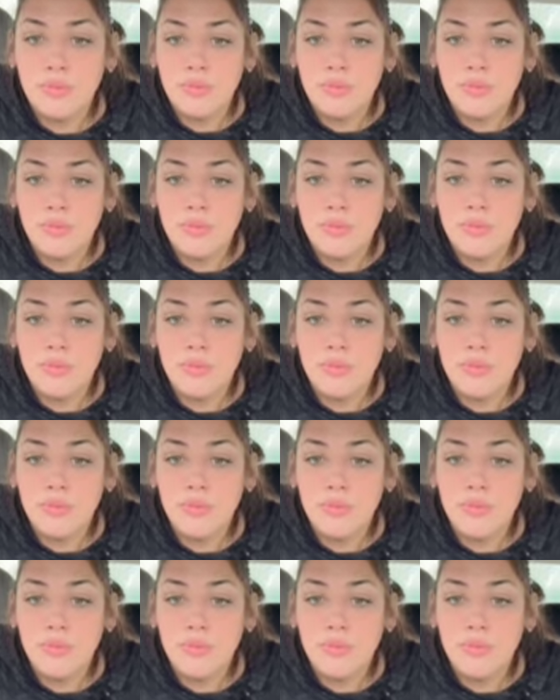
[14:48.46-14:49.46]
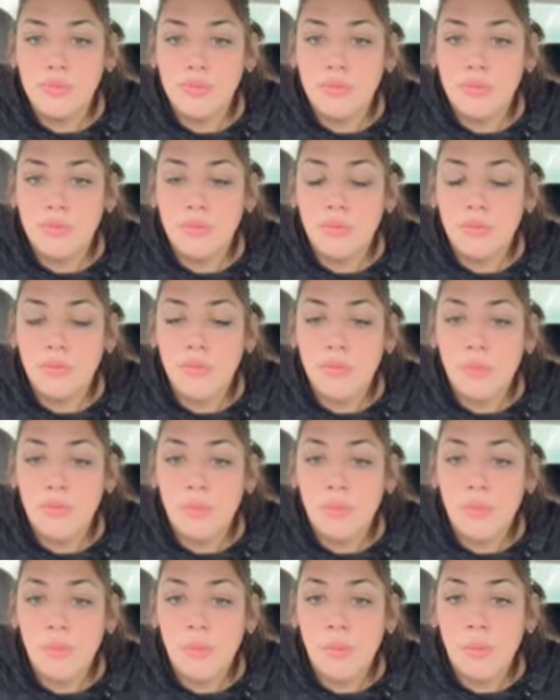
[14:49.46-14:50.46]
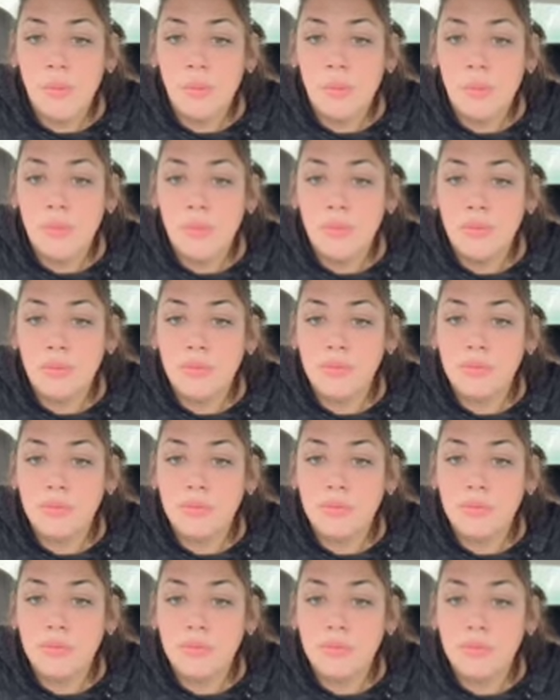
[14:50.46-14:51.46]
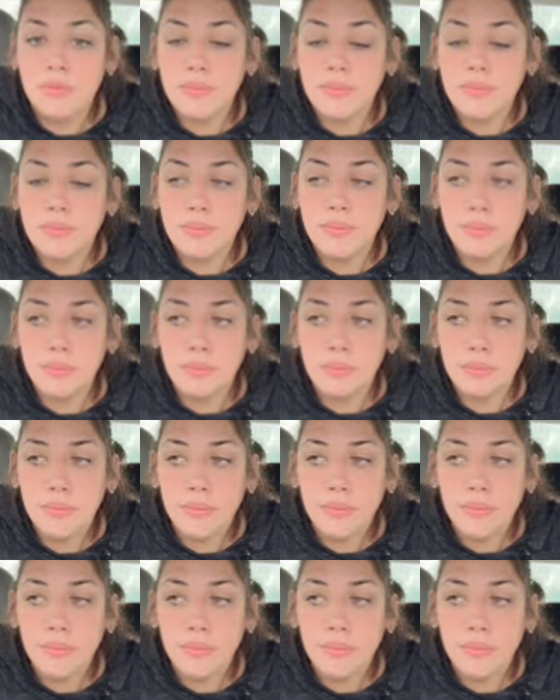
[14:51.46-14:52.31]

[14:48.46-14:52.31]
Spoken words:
(silence)